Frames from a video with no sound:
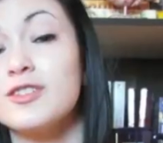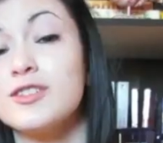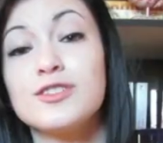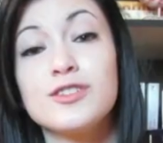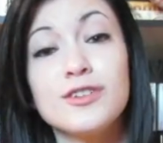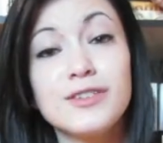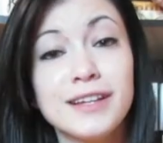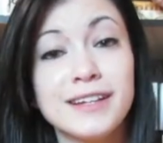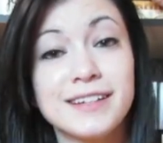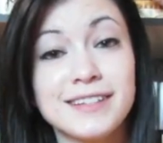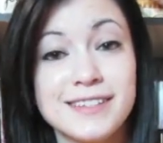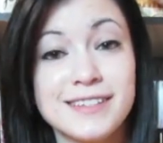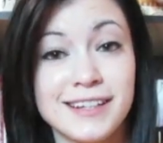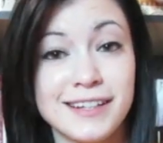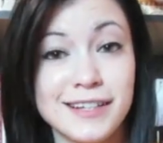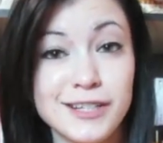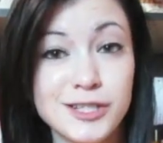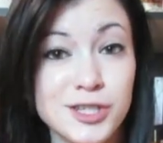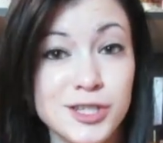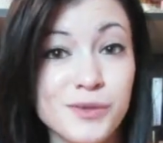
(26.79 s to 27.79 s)
So let us get
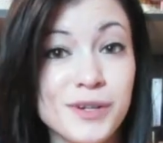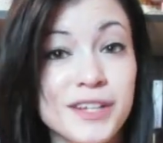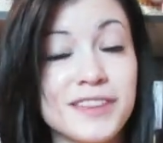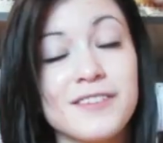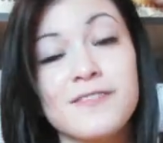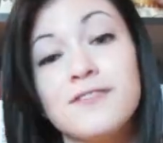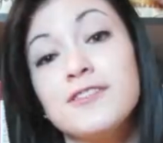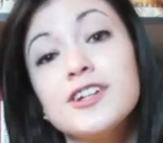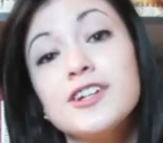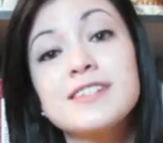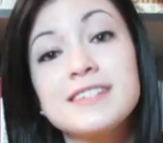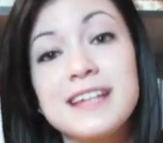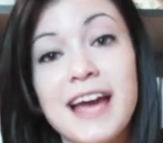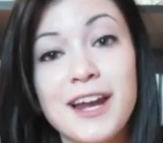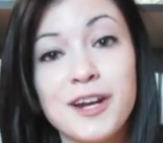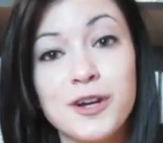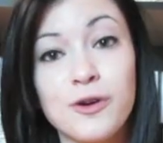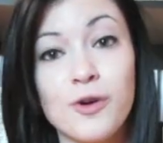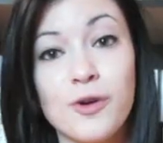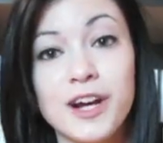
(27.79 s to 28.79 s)
into it. The first
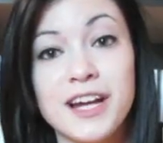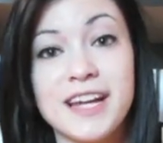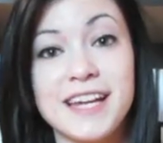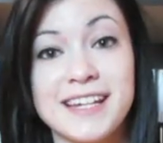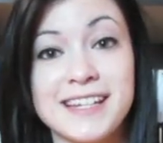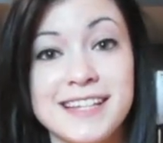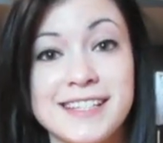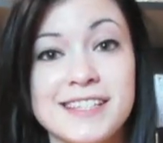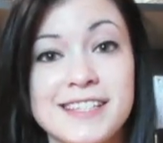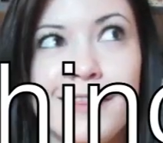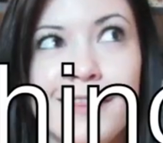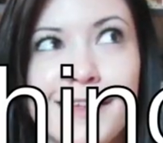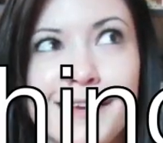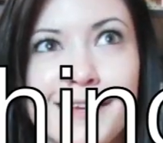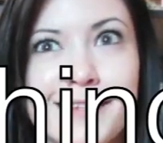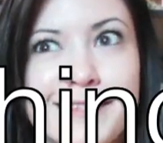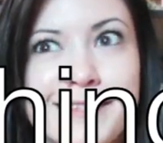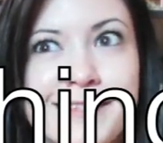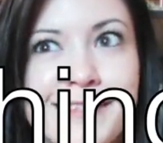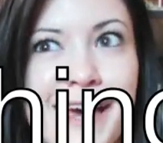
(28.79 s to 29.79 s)
category is
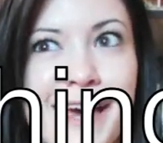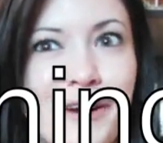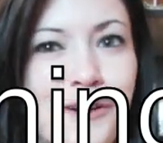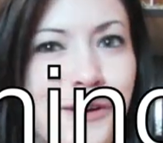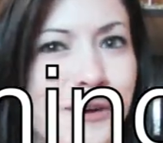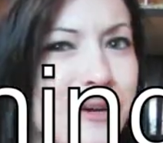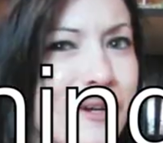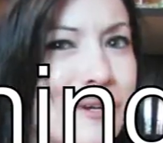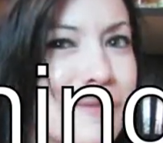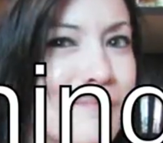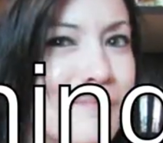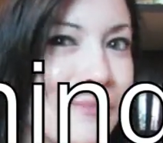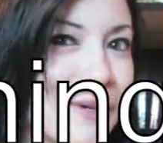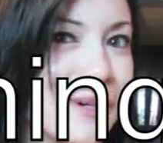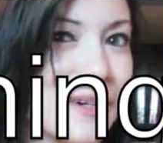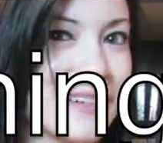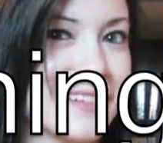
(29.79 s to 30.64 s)
things that aren't books